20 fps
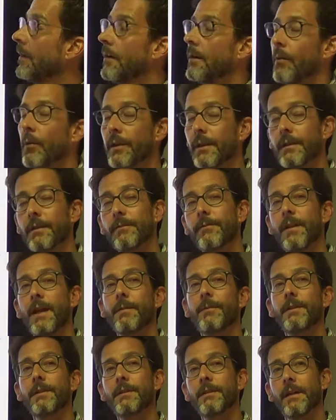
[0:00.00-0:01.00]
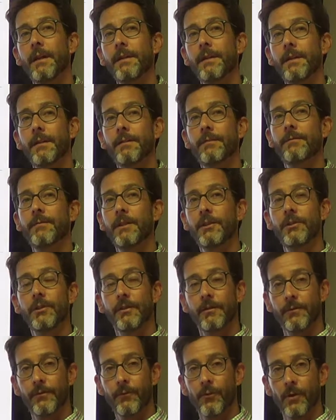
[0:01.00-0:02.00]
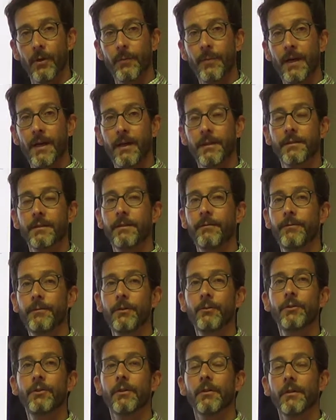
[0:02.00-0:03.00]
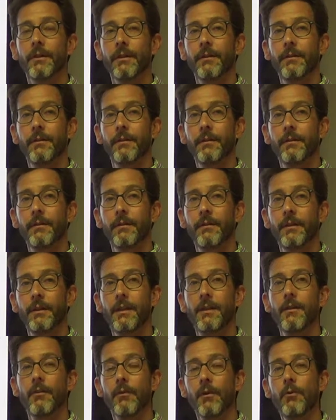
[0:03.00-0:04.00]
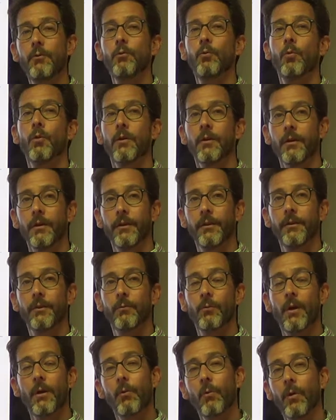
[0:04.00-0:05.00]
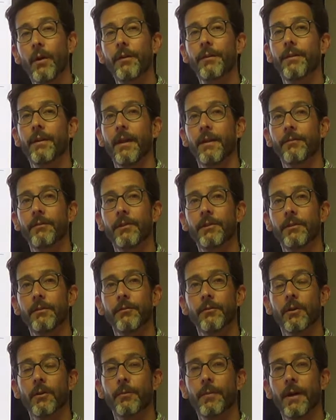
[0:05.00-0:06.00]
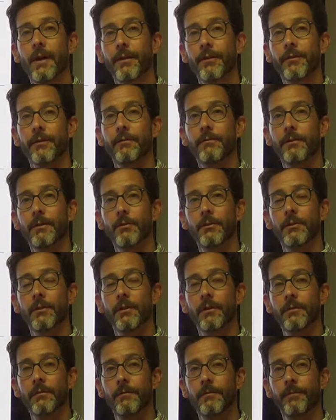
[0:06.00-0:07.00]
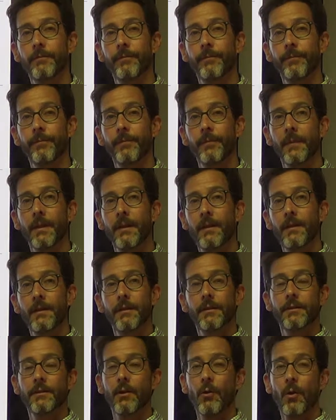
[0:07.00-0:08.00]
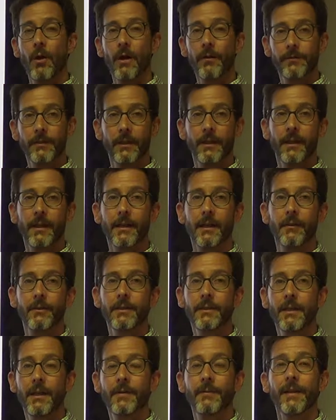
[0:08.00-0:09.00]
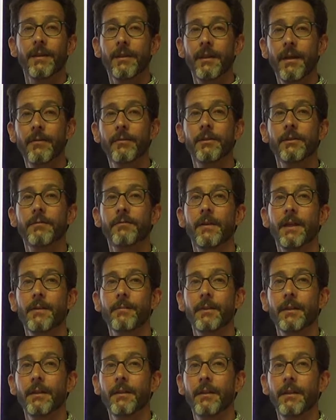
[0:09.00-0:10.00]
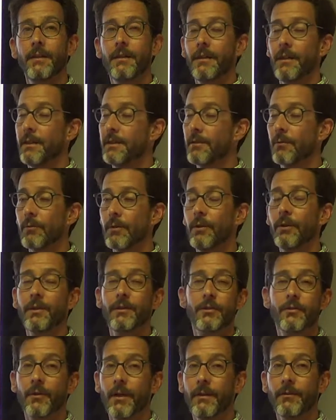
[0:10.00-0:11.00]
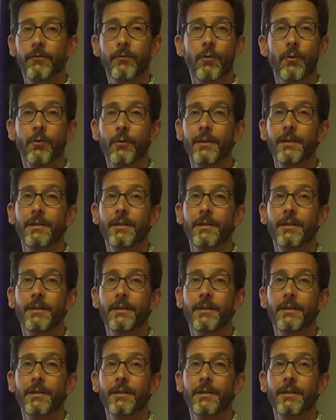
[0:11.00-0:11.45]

What did the family say that its vision for a positive future is? In their own words, what was that vision for a positive future? So often, like I was saying about the Evans family, it's a really straightforward